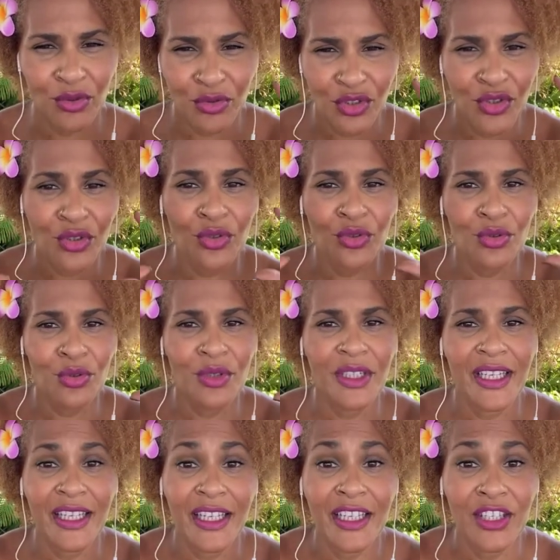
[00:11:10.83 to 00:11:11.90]
tuned
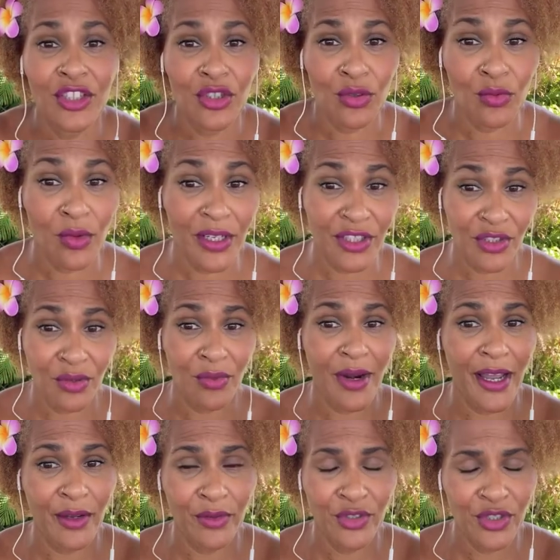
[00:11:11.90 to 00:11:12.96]
into what's
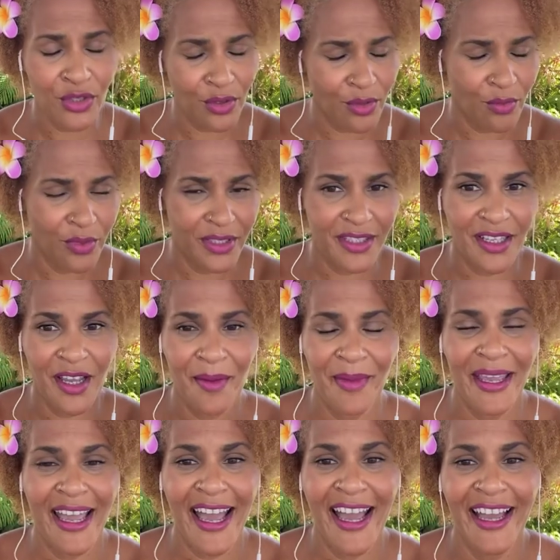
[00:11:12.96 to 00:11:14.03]
around you and what's coming
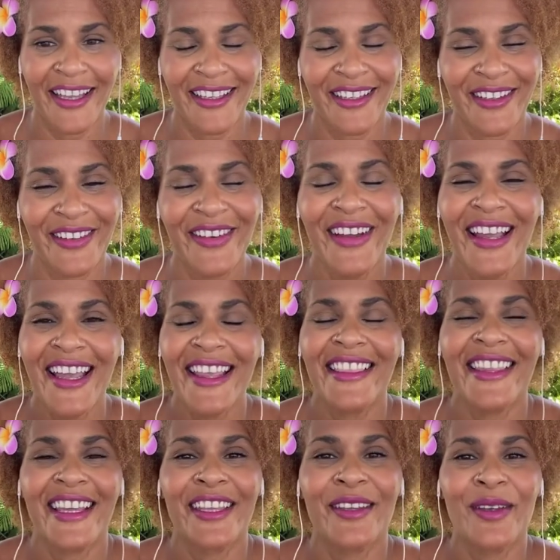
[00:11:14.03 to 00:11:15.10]
at you, that
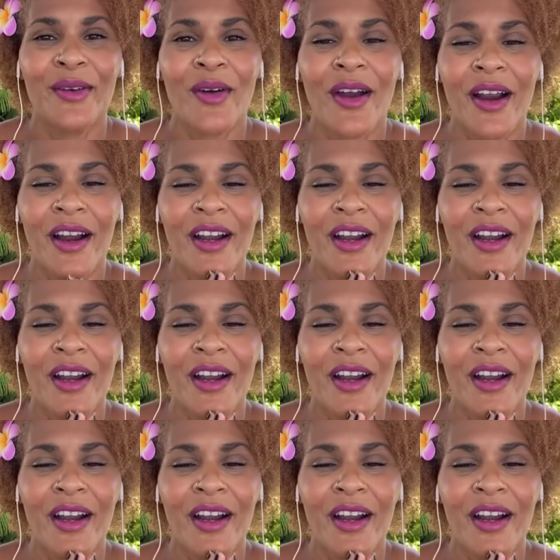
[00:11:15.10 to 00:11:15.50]
you are